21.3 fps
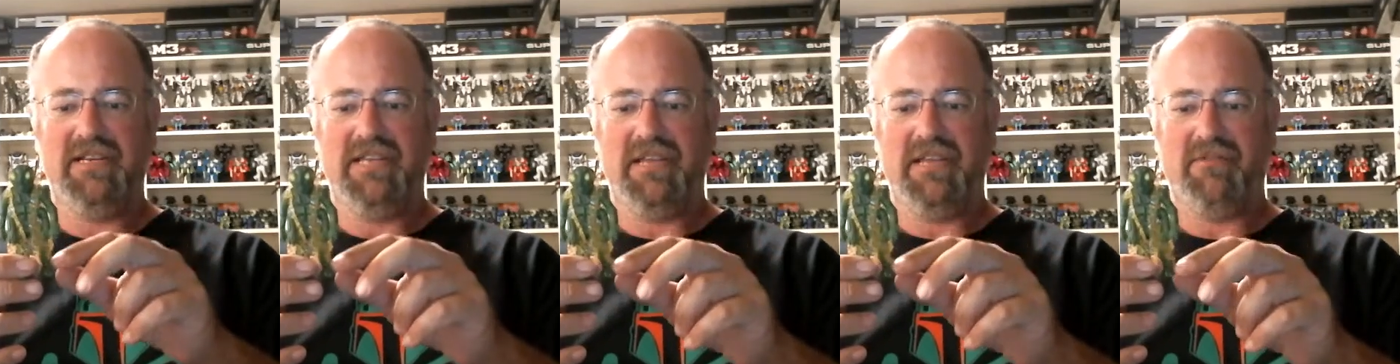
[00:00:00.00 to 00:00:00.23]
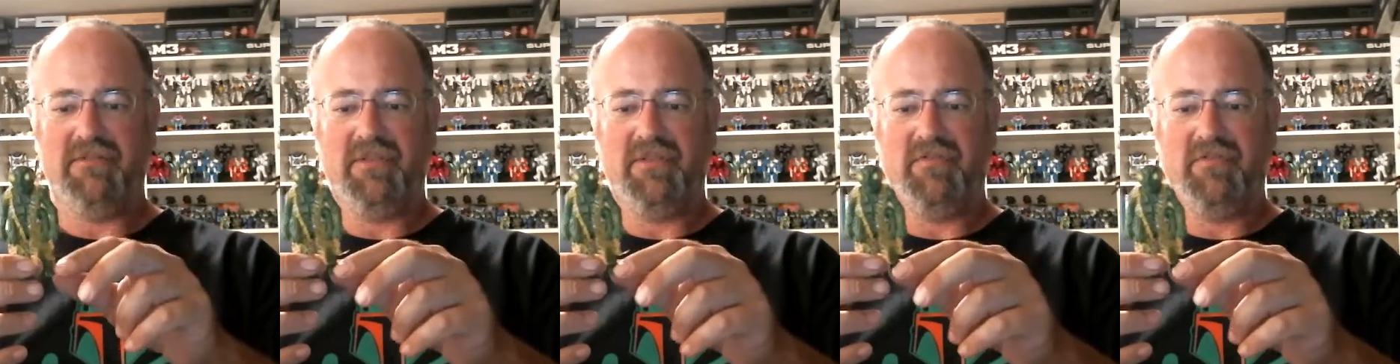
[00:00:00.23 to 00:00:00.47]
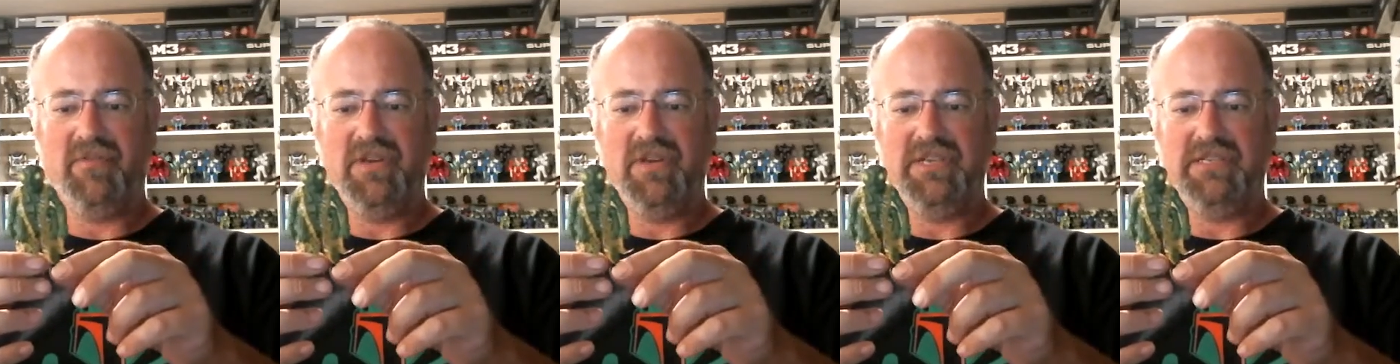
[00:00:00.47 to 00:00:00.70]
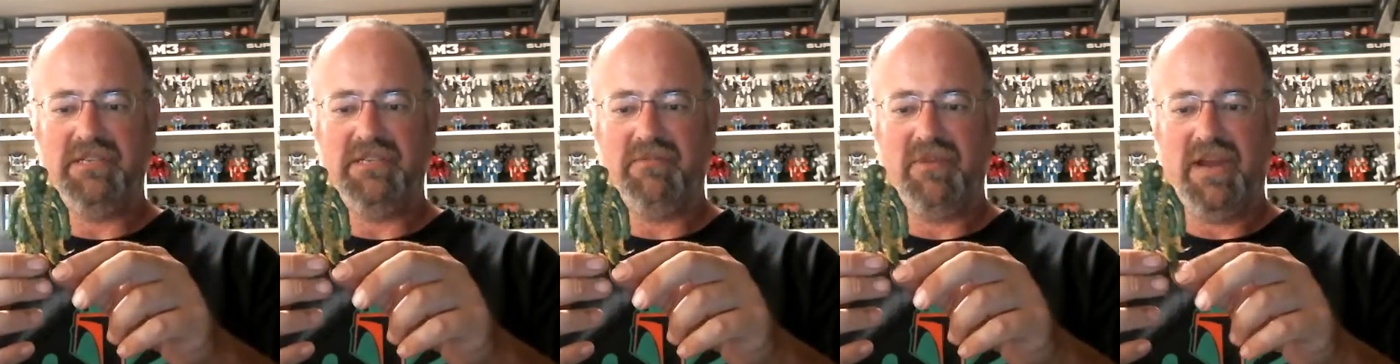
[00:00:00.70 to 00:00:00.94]
They were the
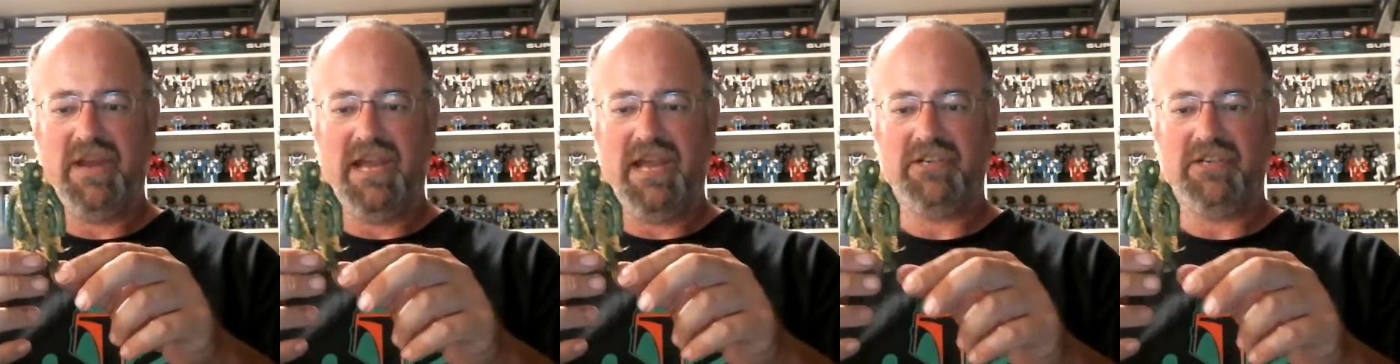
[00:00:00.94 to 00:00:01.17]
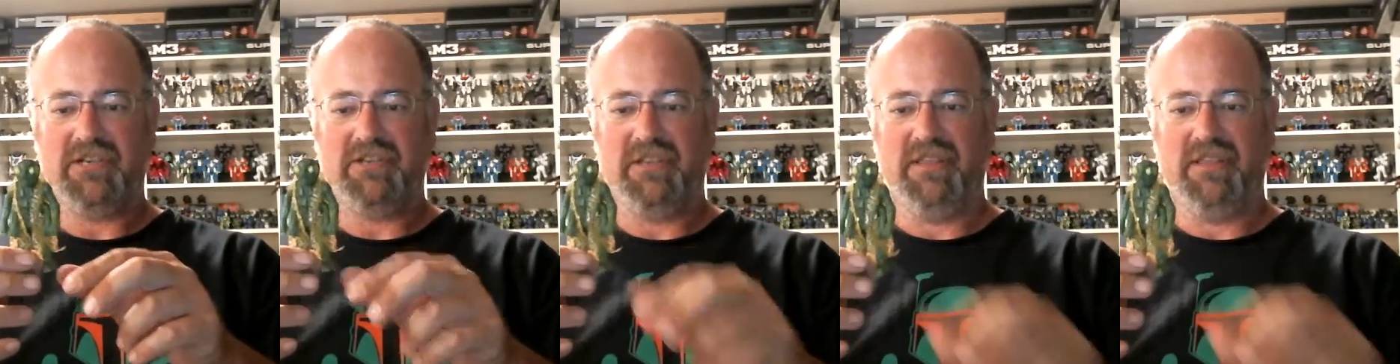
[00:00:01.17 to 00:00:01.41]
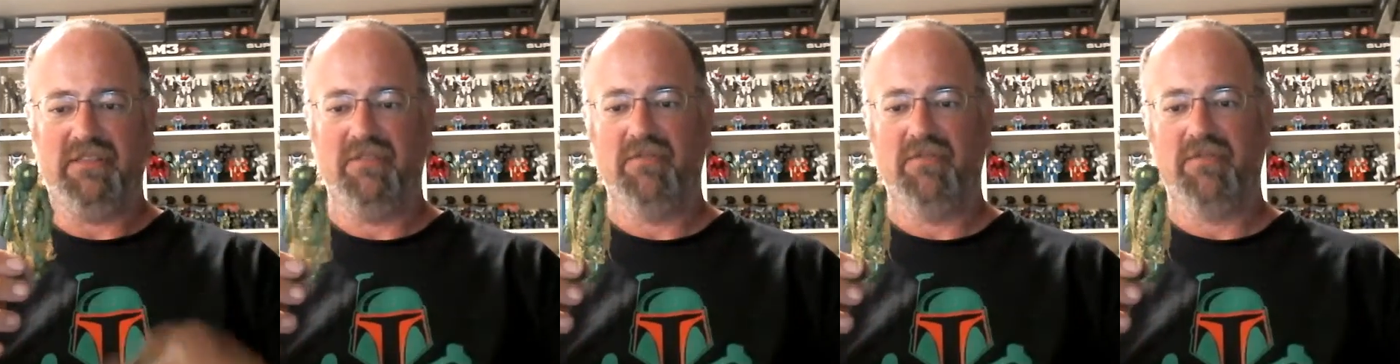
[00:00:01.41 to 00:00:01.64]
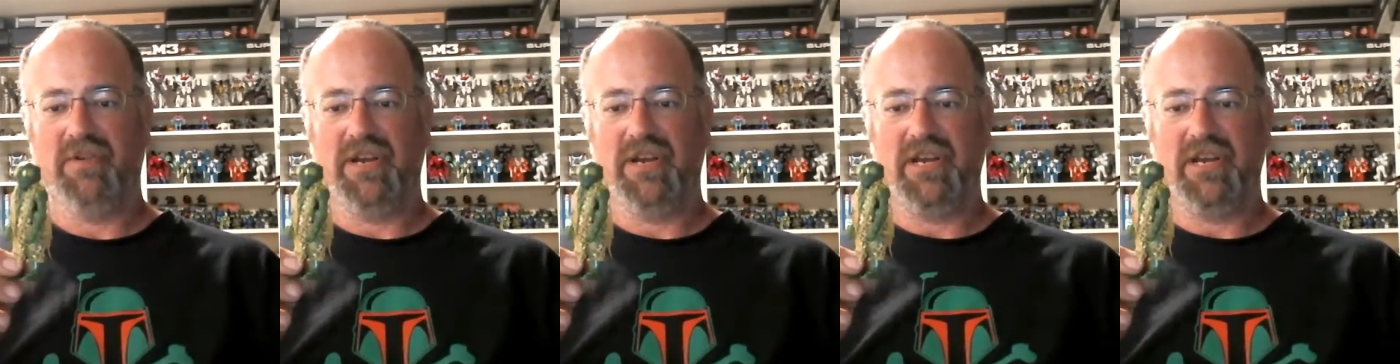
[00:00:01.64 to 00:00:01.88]
ones that were actually
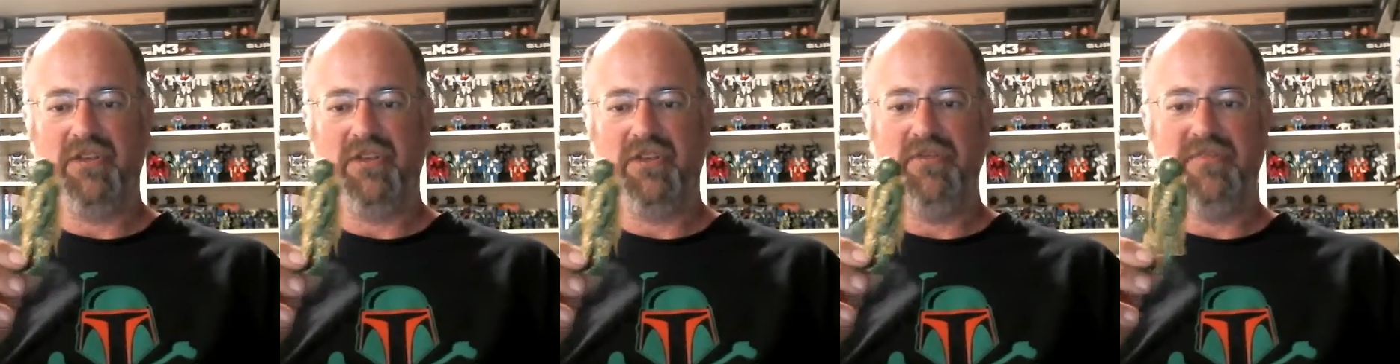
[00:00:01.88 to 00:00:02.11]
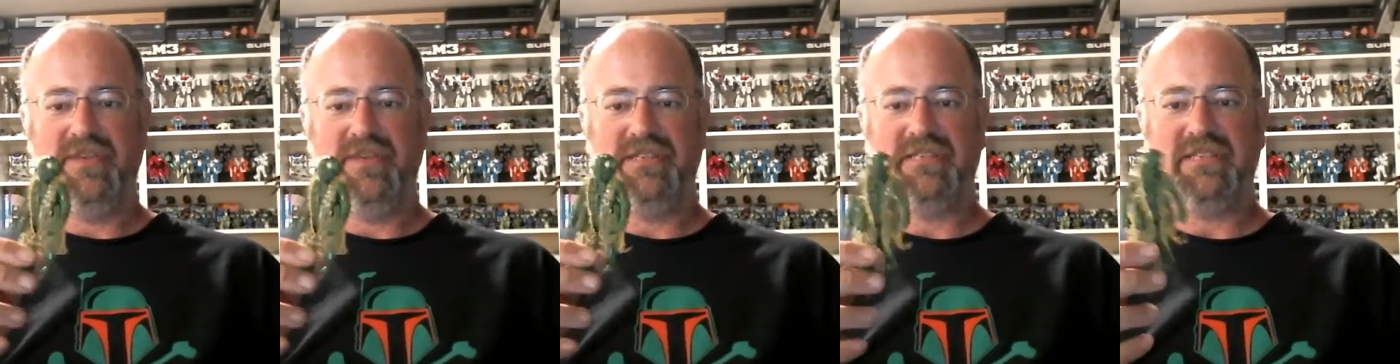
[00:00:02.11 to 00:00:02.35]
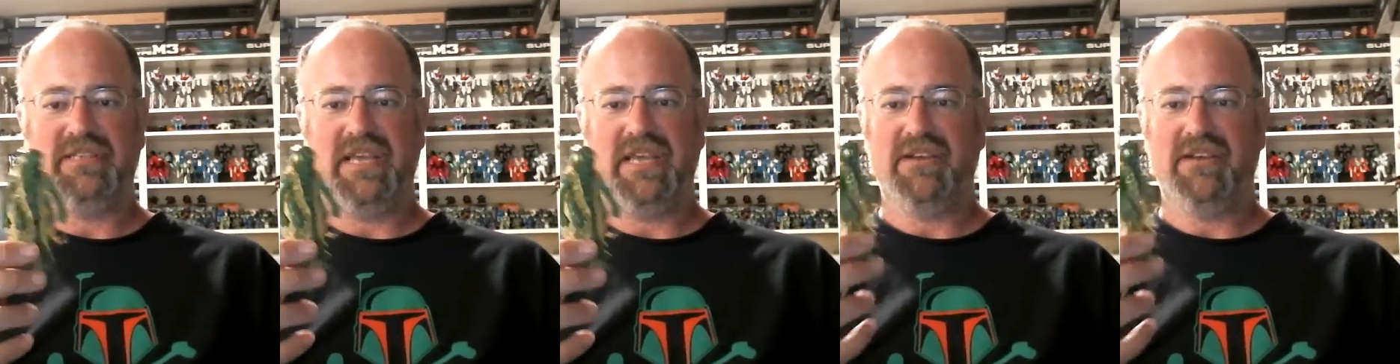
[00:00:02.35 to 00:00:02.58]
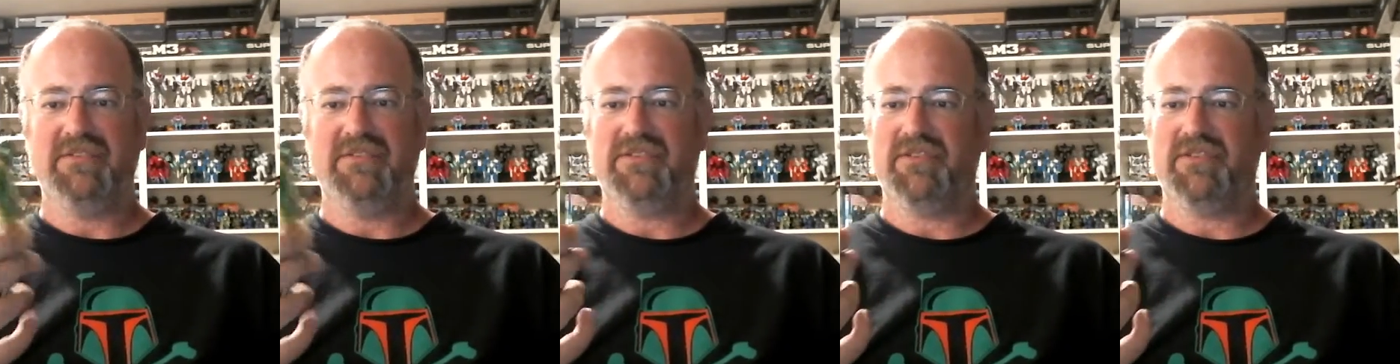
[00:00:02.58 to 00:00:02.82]
luring humans
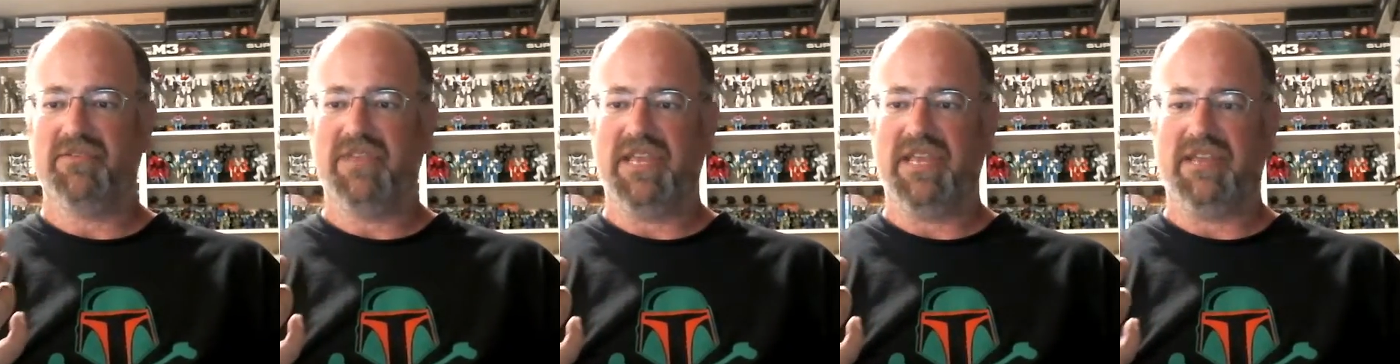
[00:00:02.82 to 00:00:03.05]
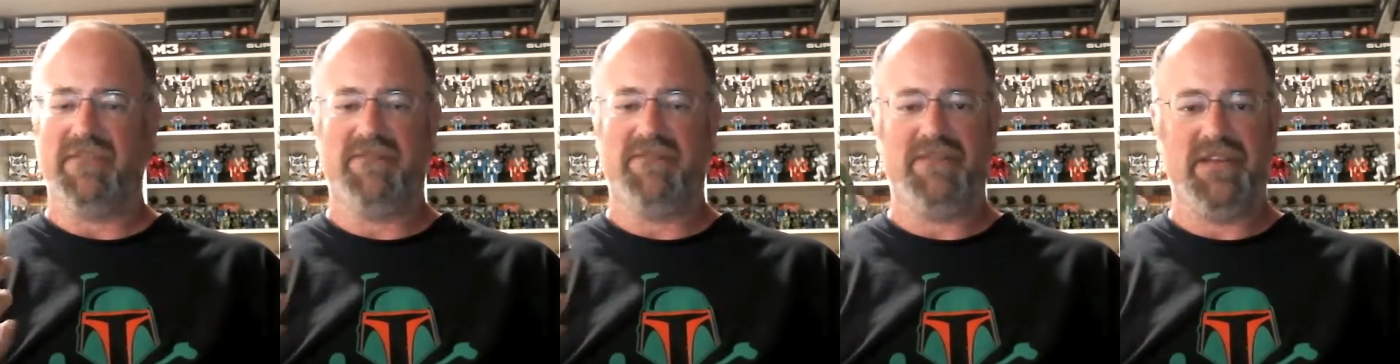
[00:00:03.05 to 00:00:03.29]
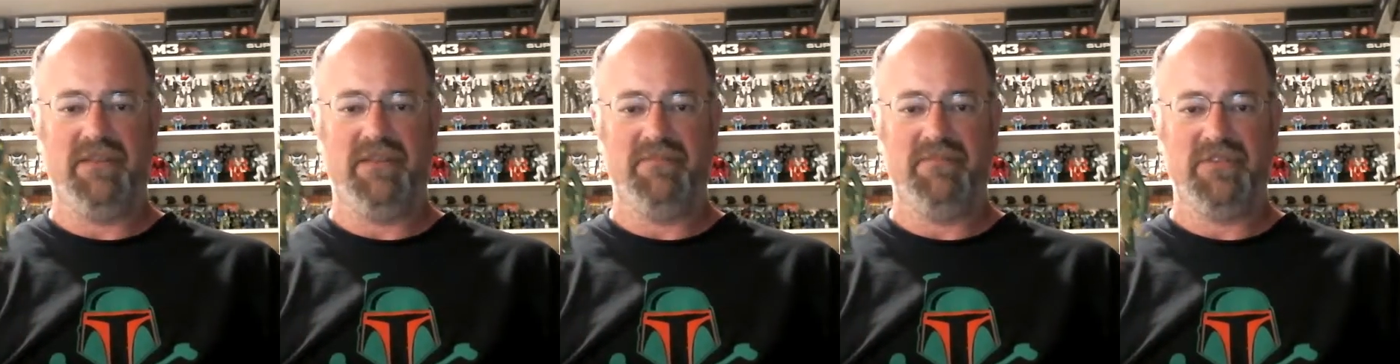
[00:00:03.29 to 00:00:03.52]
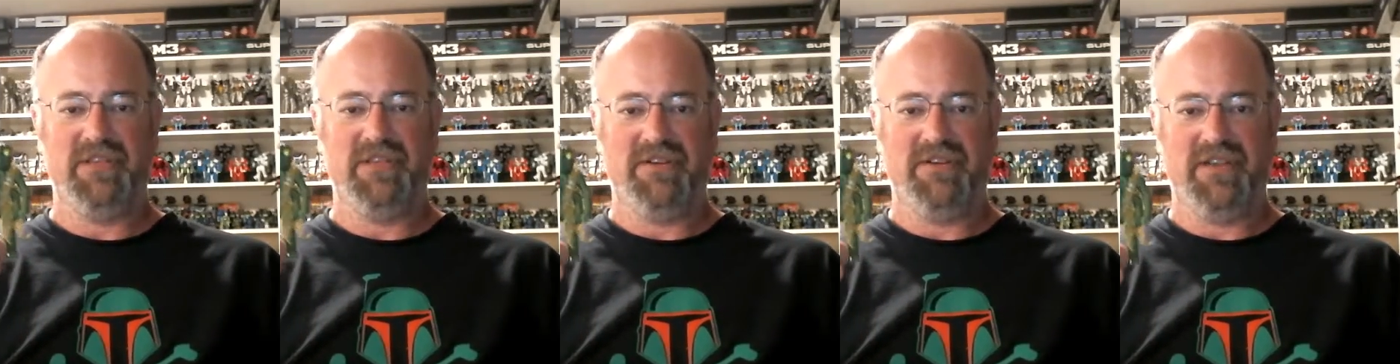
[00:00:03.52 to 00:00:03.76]
there so they could feed them
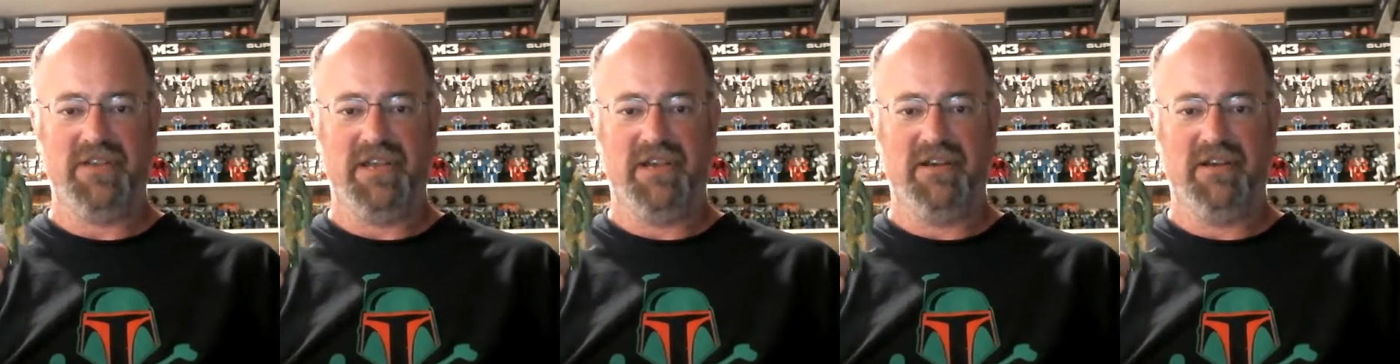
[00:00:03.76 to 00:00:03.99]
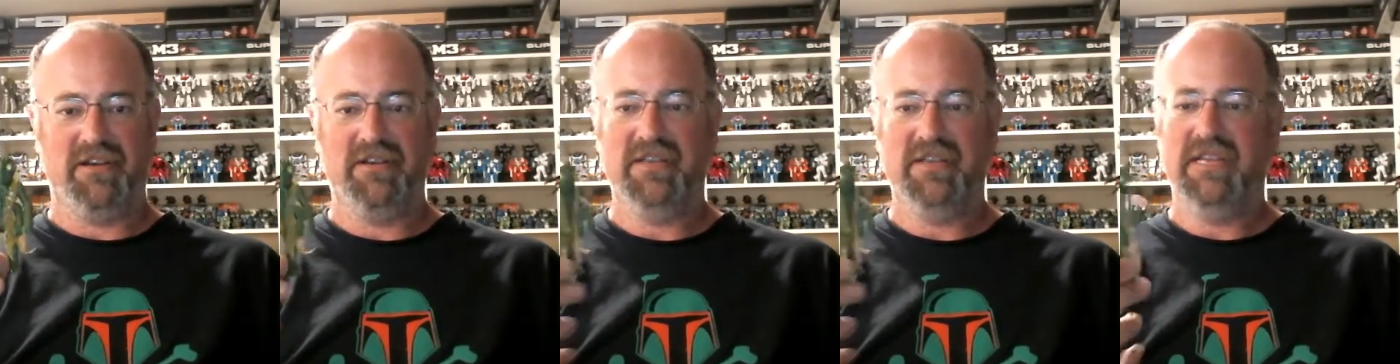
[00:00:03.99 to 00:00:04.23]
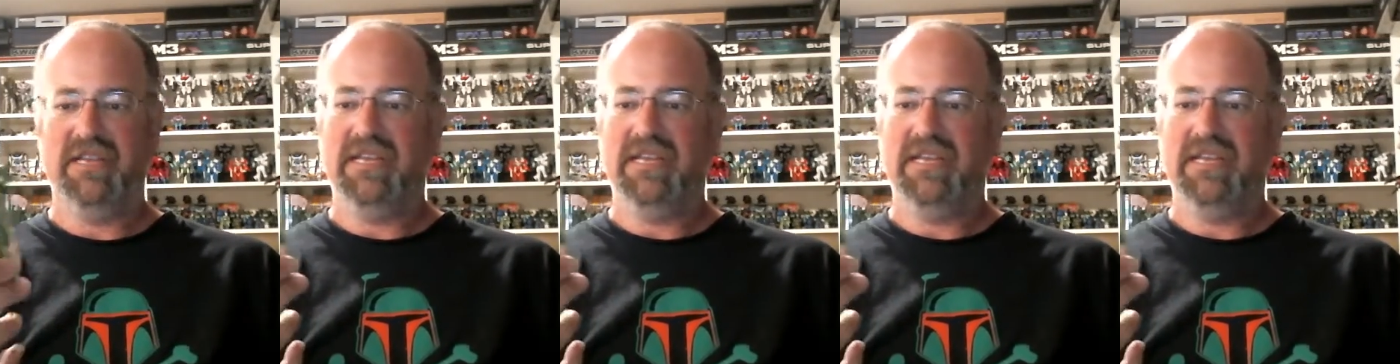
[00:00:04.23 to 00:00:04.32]
to their young.